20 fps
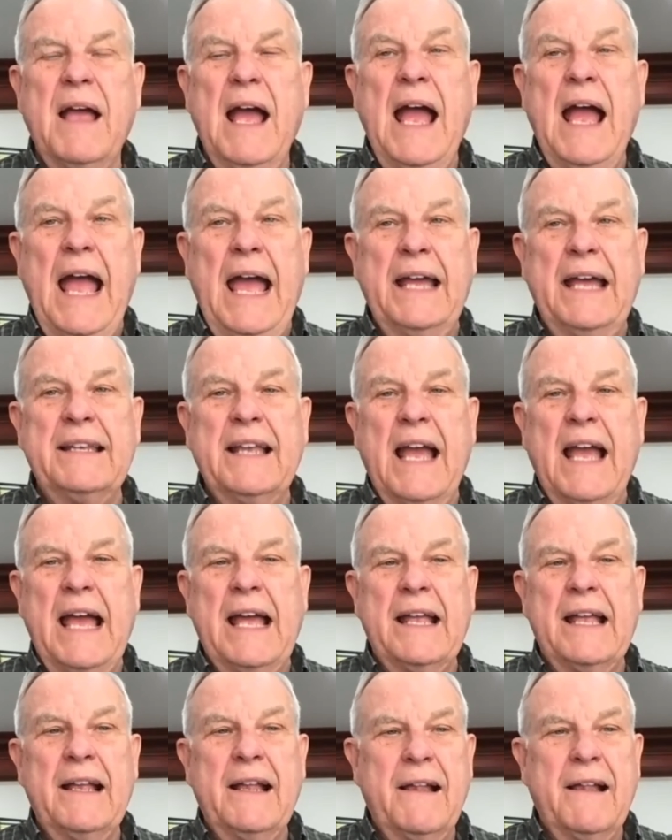Lord, and, there are all
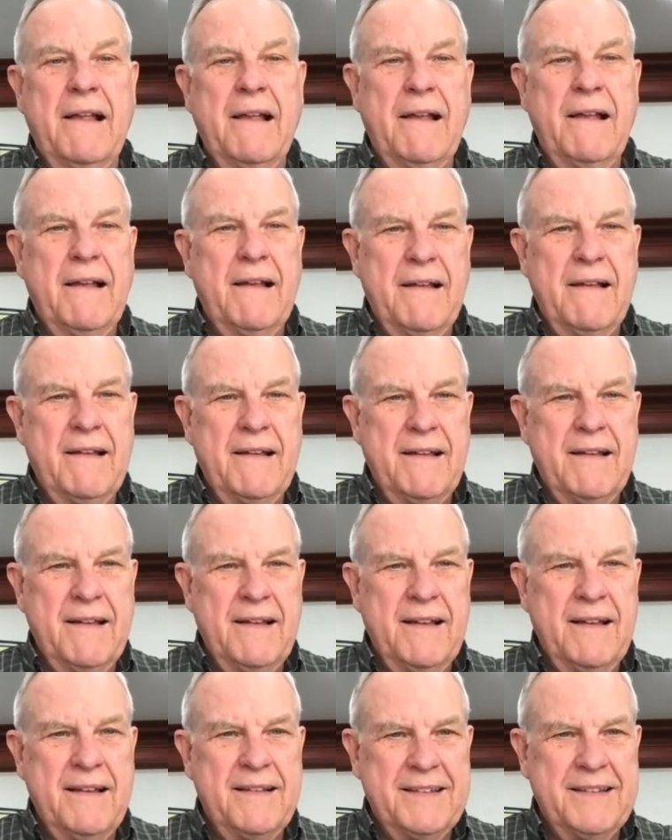these things in your name, right?
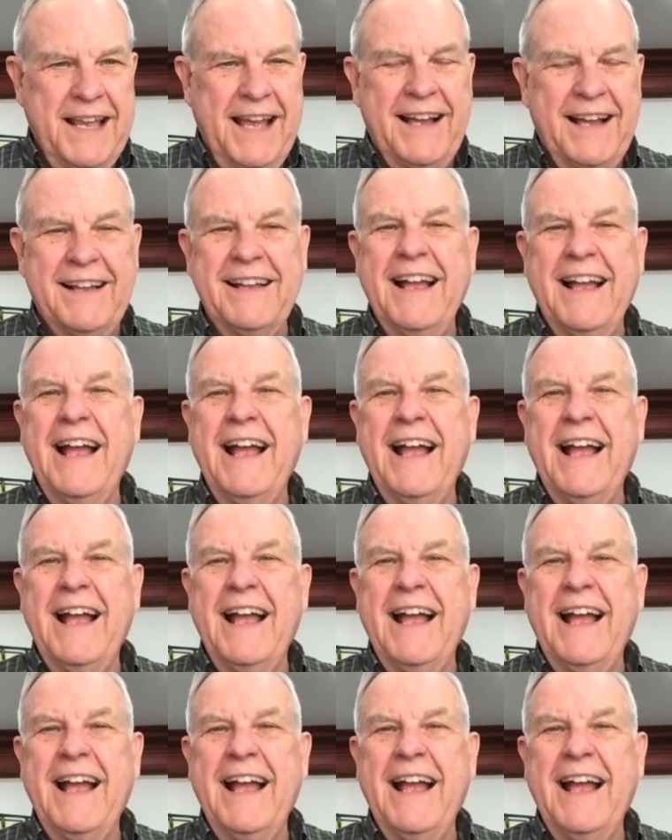Yeah.